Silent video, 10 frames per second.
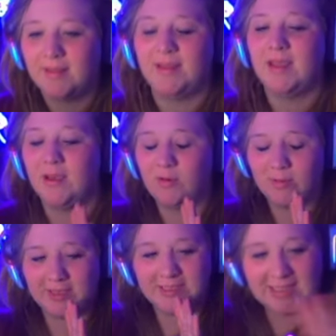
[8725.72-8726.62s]
It will
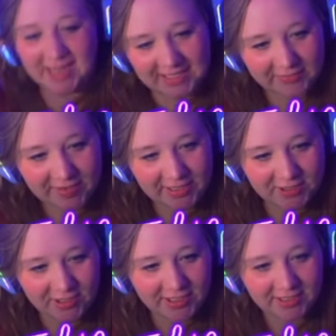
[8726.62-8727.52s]
be
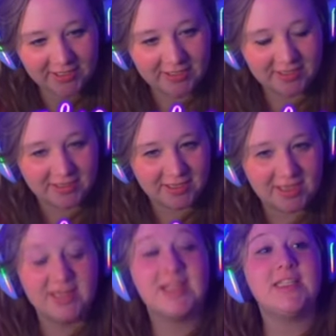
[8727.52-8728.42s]
satisfactory.
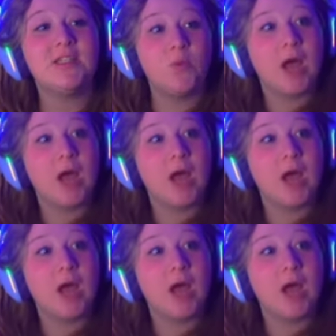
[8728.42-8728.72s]
This is why